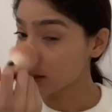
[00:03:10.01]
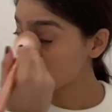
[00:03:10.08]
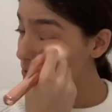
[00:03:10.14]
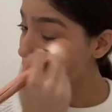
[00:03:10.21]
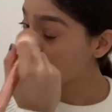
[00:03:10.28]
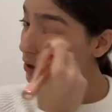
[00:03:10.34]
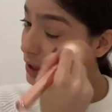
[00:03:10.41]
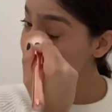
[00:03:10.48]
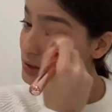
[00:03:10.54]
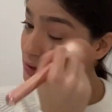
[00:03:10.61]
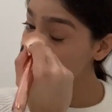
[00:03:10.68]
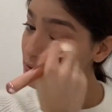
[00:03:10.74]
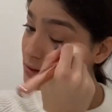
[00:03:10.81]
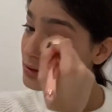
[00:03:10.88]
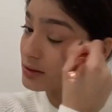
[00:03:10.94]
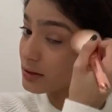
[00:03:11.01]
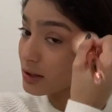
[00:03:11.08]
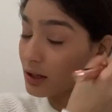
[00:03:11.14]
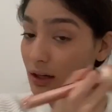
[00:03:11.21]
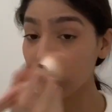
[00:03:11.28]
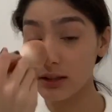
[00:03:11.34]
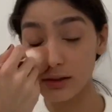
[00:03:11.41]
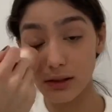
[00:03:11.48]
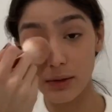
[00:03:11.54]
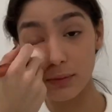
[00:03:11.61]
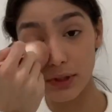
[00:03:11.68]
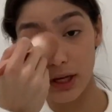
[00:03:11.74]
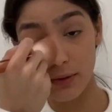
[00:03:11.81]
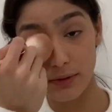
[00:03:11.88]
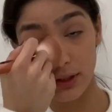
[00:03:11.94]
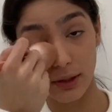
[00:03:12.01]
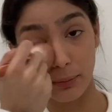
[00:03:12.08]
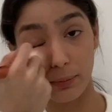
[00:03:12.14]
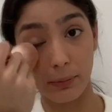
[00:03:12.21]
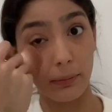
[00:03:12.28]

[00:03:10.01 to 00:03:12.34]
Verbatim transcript: So I just sometimes I